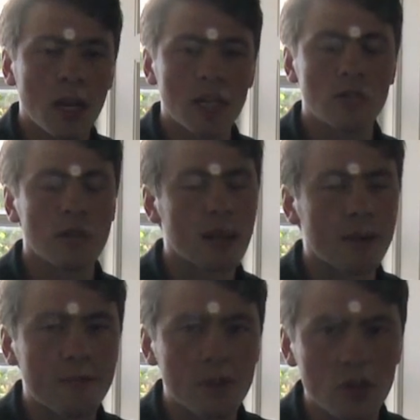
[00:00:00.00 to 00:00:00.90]
It's not
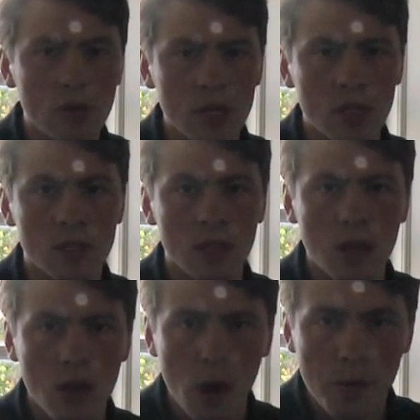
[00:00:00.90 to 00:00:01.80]
enough, surely, just to
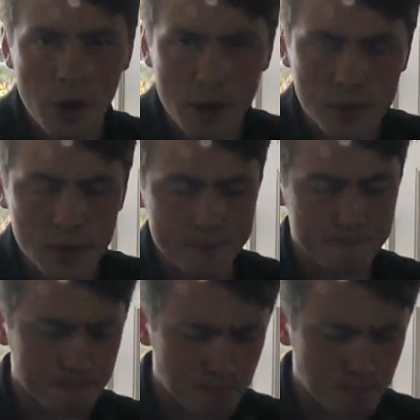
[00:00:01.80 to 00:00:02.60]
know our purpose.